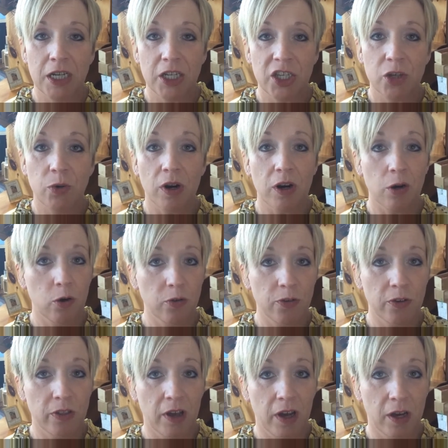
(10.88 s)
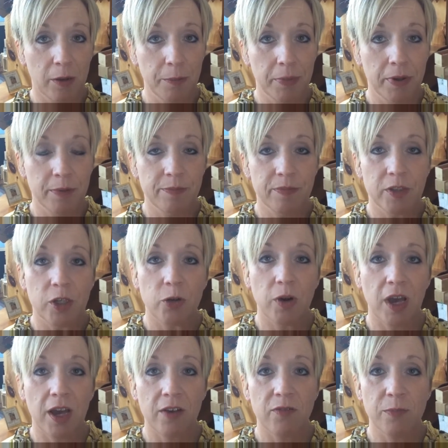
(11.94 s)
You are over the hump. You
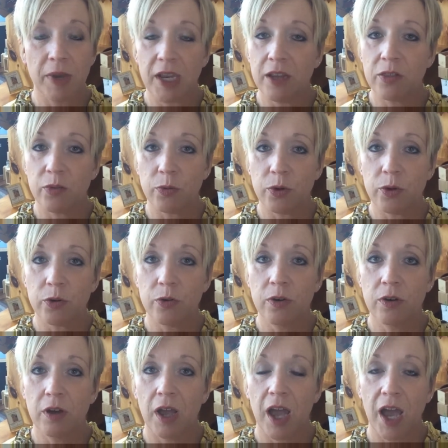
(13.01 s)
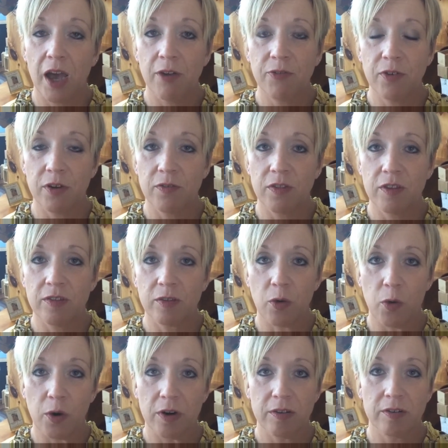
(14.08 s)
have made it through half of this
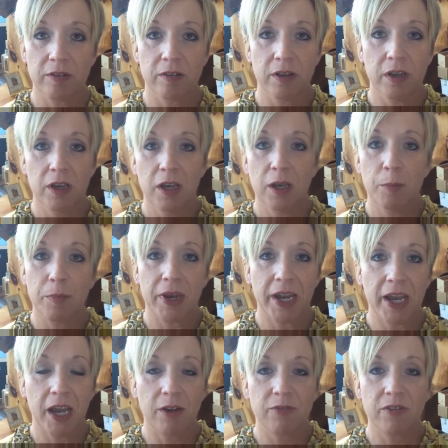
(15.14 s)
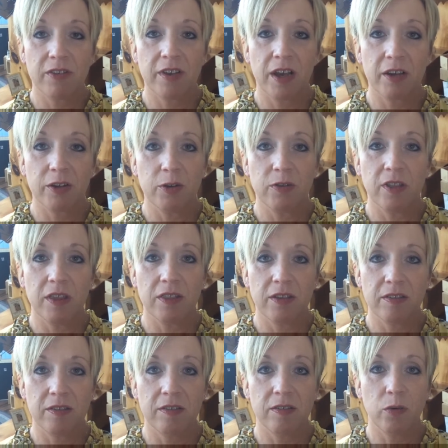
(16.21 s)
course, but I have to tell you that
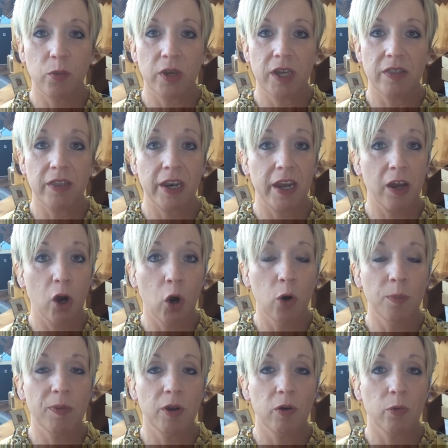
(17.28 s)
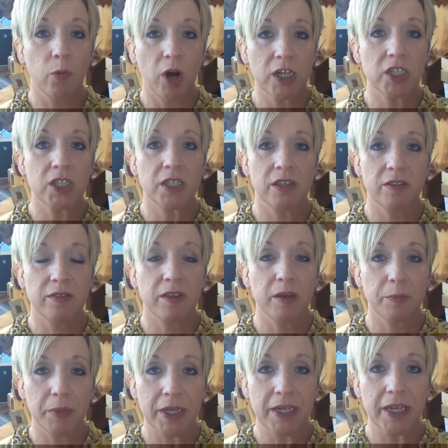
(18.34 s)
this is a week that I hope you're watching this
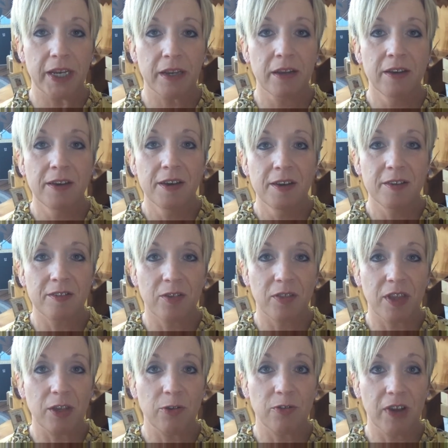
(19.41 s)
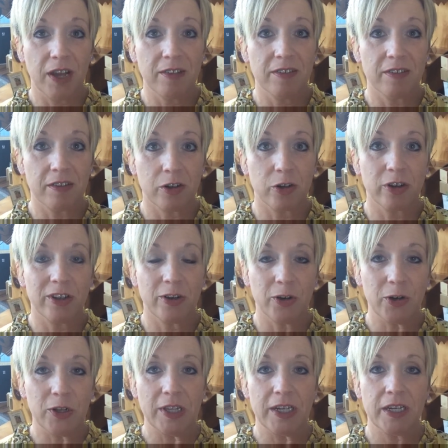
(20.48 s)
on Monday so that you've gotten started
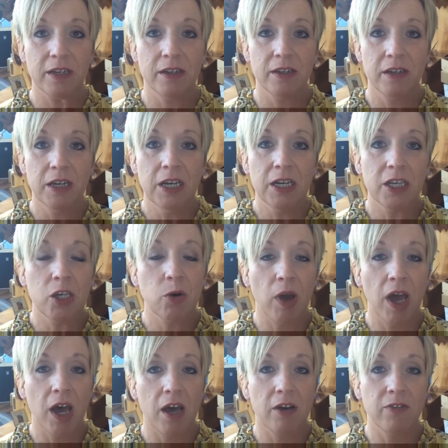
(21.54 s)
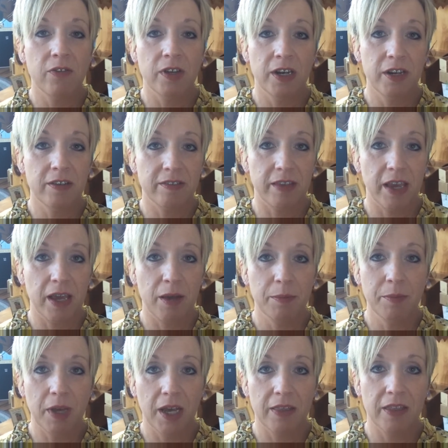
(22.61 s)
early. You have an
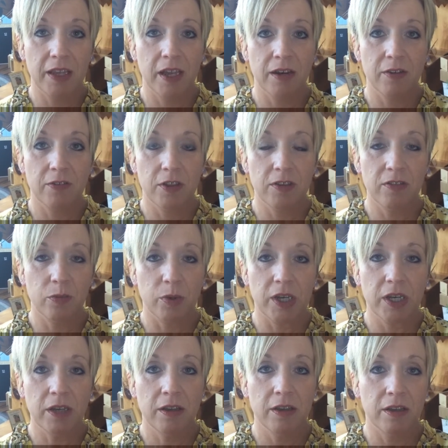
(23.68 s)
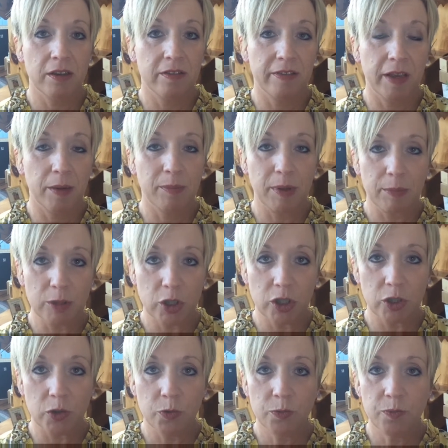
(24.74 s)
exam at the end of this week, exam number
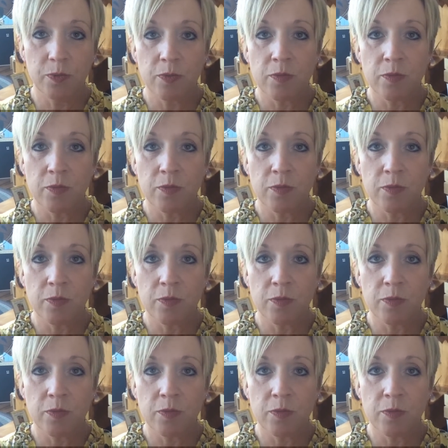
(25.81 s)
2.